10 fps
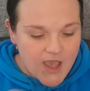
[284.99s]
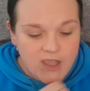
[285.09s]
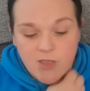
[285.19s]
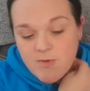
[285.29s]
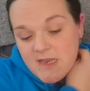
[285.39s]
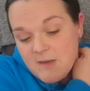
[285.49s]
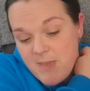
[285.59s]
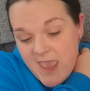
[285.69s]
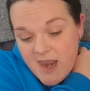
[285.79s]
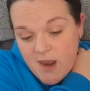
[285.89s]
You will need a
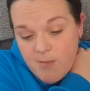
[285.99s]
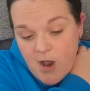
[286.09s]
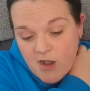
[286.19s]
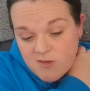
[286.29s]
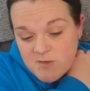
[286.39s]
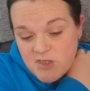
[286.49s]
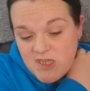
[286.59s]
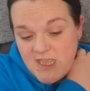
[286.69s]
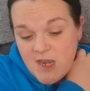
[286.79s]
pen, parchment sheet,